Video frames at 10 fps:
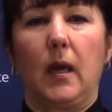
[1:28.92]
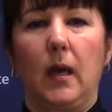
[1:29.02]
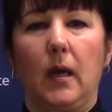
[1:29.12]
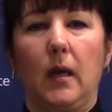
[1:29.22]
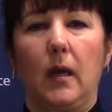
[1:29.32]

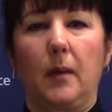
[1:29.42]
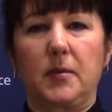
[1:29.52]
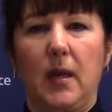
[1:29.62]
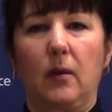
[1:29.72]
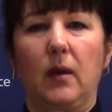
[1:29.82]

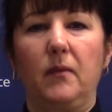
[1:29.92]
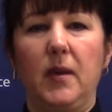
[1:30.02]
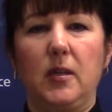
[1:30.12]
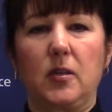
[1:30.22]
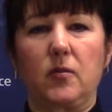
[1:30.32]
Uptown
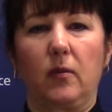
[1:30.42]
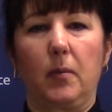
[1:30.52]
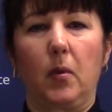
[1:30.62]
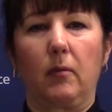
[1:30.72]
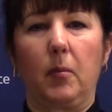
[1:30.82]
Convenience, for
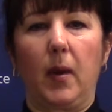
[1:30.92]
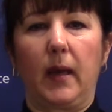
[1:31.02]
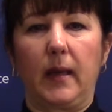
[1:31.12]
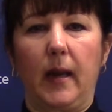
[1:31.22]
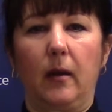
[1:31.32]
report of a break
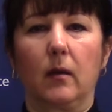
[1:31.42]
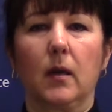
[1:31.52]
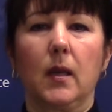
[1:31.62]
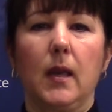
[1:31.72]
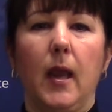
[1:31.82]
and enter.
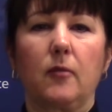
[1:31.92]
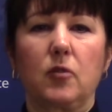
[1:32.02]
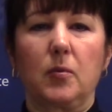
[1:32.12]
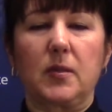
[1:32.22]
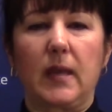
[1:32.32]

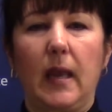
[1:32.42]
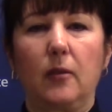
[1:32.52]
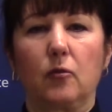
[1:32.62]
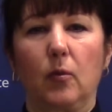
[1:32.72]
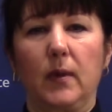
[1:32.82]
Entry was gained
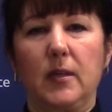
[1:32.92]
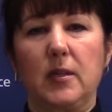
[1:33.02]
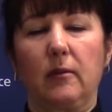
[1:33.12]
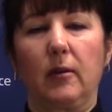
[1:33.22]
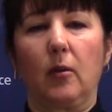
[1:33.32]
through an
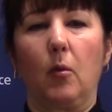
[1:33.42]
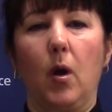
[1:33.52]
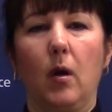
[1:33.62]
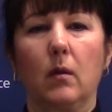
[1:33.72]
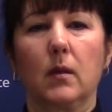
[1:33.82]
interior
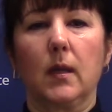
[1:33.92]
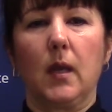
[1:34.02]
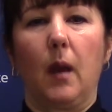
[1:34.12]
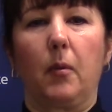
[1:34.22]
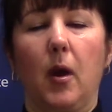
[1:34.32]
wall.
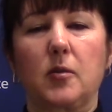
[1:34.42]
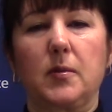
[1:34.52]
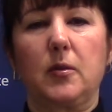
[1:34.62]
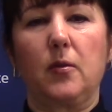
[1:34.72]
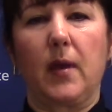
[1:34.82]

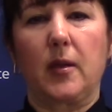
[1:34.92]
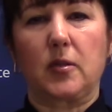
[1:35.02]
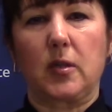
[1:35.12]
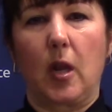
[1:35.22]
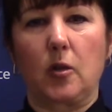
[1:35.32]
Approximately
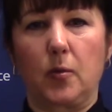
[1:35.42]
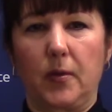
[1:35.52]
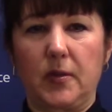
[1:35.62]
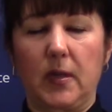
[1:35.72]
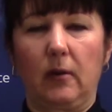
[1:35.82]
$2,000 worth
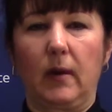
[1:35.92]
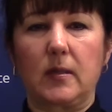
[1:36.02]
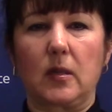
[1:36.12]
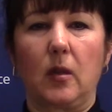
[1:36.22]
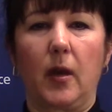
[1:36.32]
of
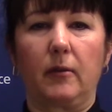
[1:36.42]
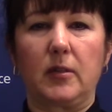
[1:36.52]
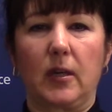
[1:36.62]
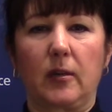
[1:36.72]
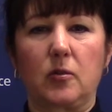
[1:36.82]
cigarettes and lottery
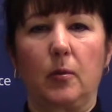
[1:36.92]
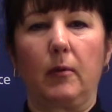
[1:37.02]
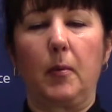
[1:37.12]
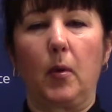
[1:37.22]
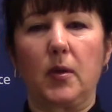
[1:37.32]
tickets were
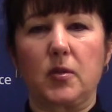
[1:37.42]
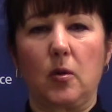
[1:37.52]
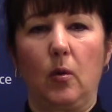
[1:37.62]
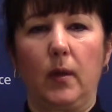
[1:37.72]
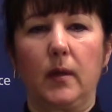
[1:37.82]
reported
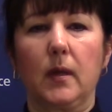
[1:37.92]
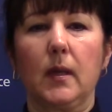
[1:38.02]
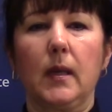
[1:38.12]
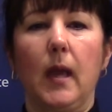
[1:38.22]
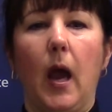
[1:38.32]
stolen.
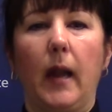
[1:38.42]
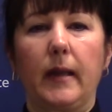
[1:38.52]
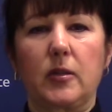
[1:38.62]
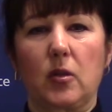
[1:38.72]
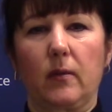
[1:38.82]

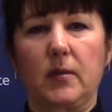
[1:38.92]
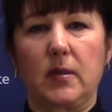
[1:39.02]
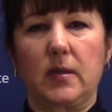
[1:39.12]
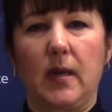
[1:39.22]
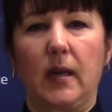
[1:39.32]
Identity services
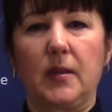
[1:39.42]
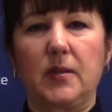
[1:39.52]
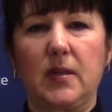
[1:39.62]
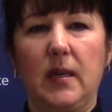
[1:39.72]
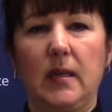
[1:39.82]
attended the
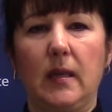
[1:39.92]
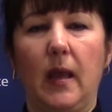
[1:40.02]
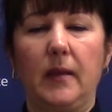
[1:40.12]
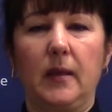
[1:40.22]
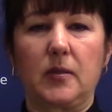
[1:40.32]
scene,
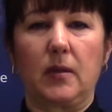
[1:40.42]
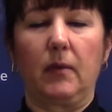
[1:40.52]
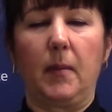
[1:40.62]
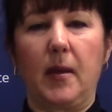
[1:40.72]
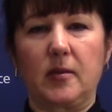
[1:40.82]
and the incident
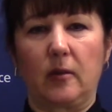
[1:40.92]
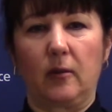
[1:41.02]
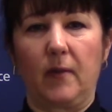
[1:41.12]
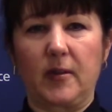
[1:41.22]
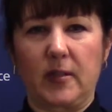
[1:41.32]
remains under
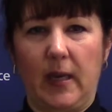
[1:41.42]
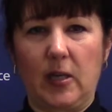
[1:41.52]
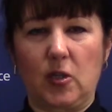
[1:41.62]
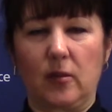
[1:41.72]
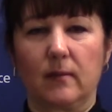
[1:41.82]

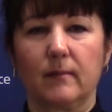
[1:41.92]
investigation.